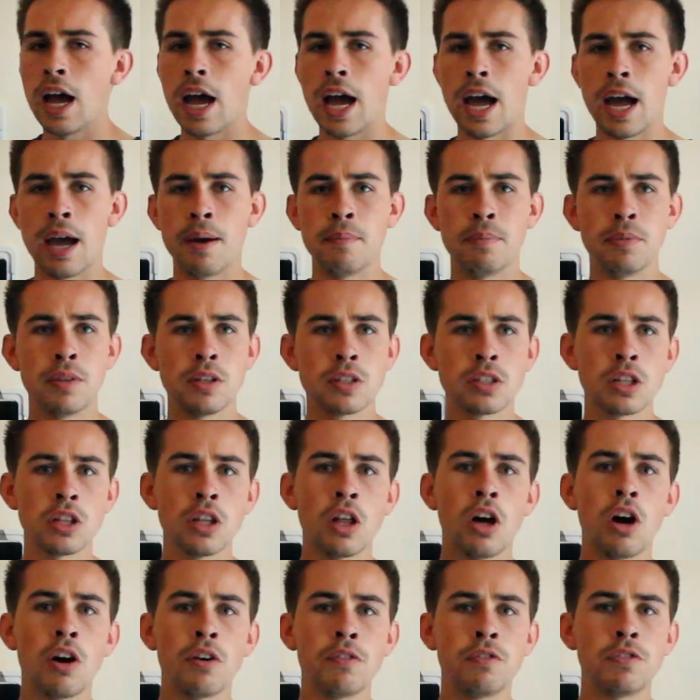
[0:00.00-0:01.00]
There's a
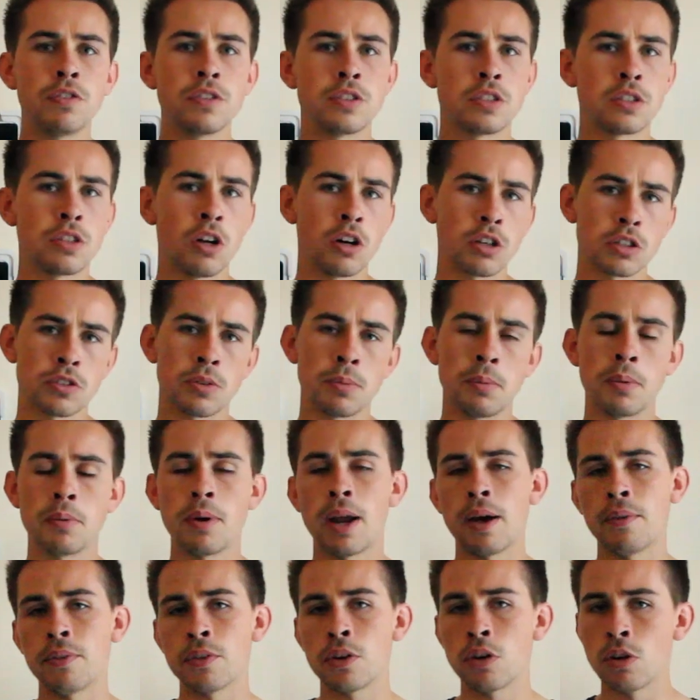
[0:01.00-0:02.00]
lot of stocks from
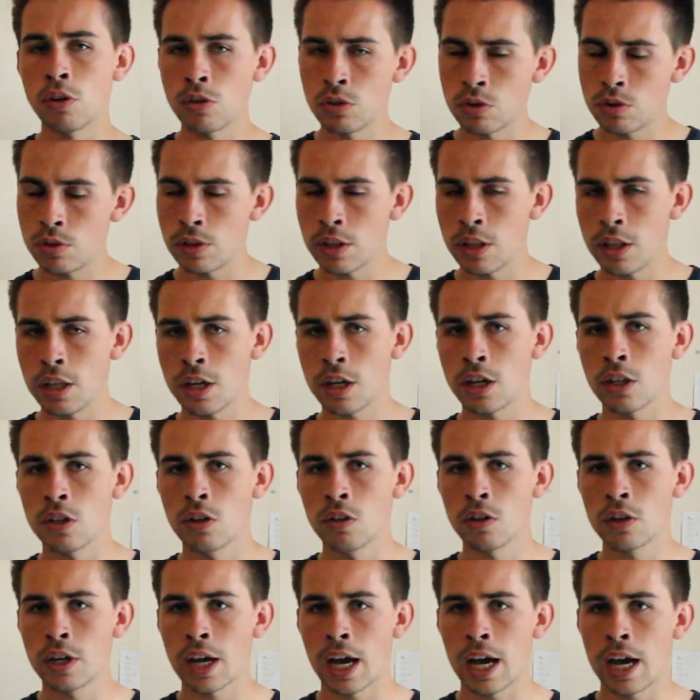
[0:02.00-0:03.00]
around the country that you can
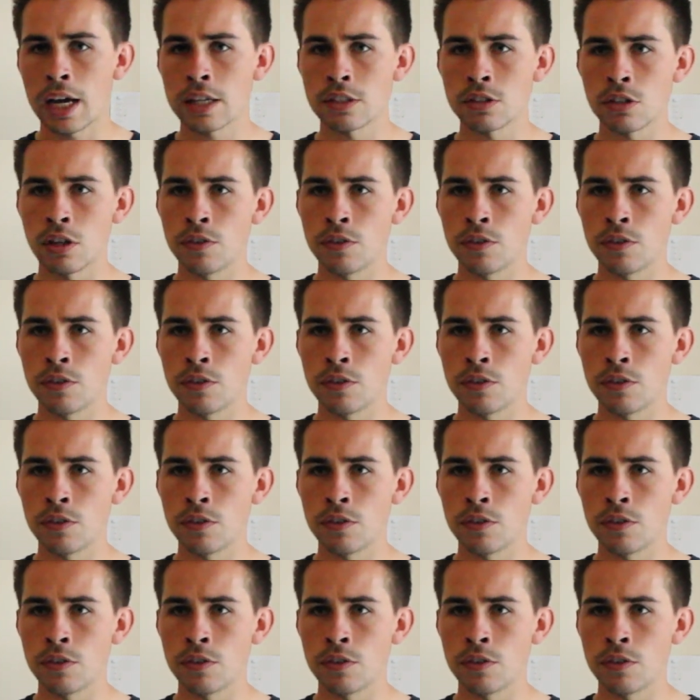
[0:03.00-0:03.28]
look at,